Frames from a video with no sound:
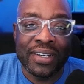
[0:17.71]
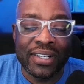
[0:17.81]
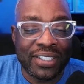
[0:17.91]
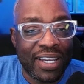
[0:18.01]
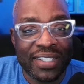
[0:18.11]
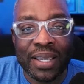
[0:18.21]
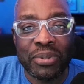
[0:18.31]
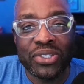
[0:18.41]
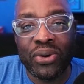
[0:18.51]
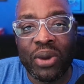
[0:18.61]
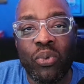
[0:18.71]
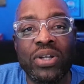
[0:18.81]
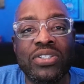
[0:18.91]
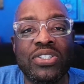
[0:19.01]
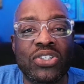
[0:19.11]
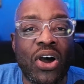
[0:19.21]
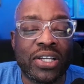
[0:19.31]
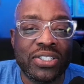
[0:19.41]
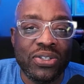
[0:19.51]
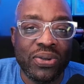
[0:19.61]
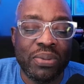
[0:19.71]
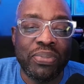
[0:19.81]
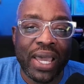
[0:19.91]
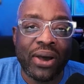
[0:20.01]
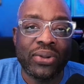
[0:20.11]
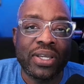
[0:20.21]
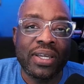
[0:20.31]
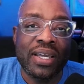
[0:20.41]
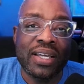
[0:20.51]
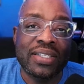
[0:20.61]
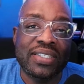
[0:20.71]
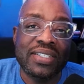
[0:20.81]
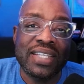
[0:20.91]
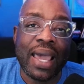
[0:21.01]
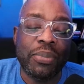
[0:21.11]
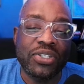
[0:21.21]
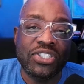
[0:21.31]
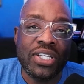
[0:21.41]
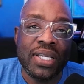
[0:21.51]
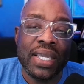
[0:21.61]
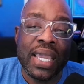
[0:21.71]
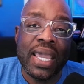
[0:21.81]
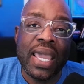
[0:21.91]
On today's episode, I want to talk to you about establishing